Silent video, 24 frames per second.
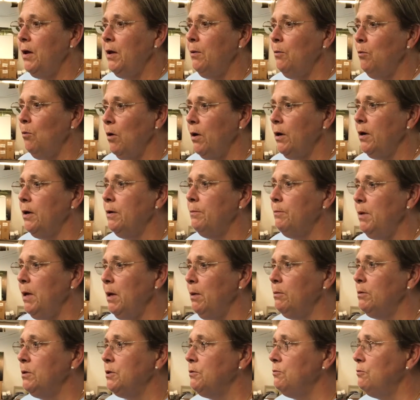want to be
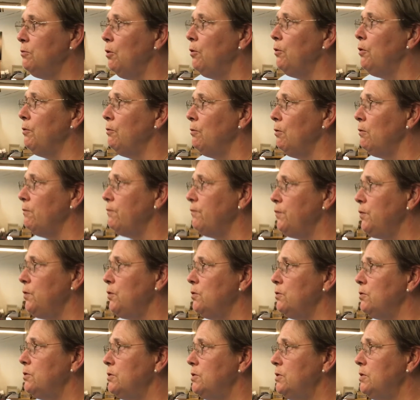able to grow their own
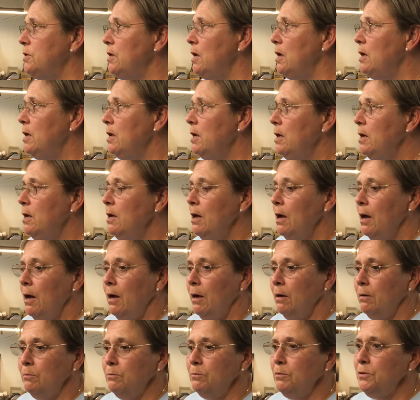foods.
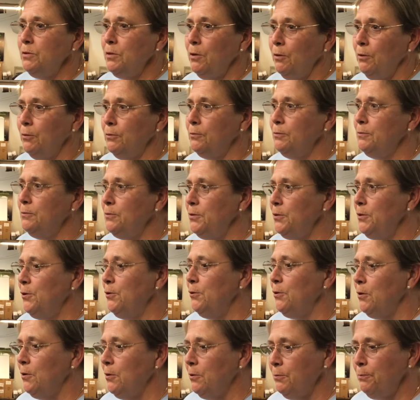So
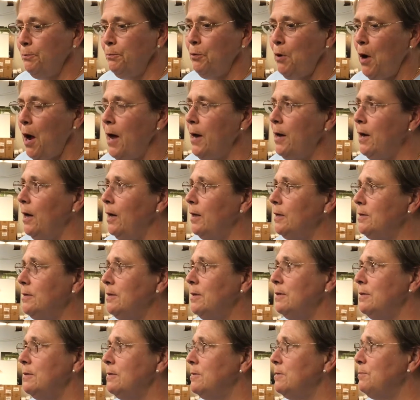your product
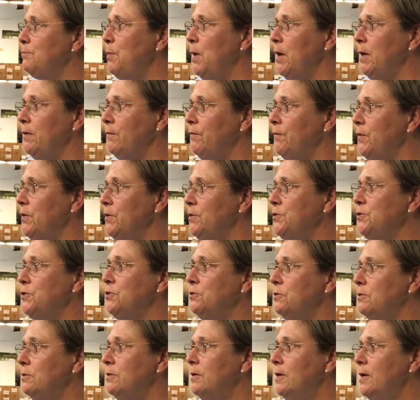is
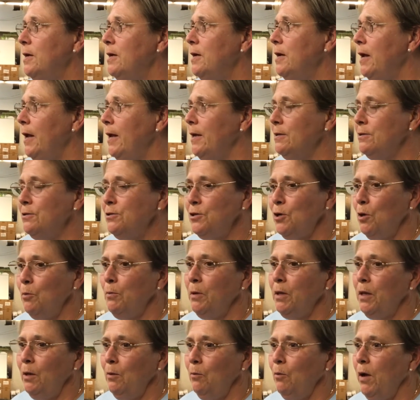beneficial in so
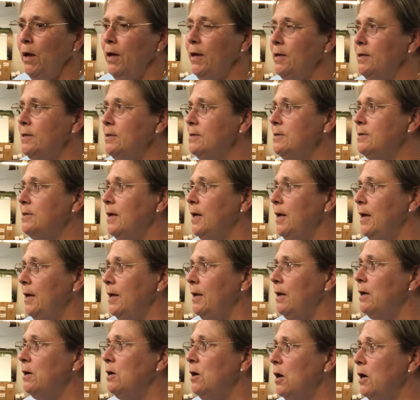many ways to
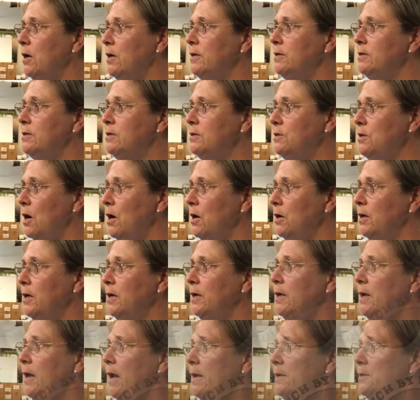get a garden
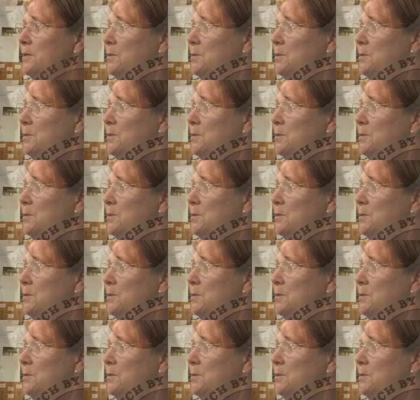started and to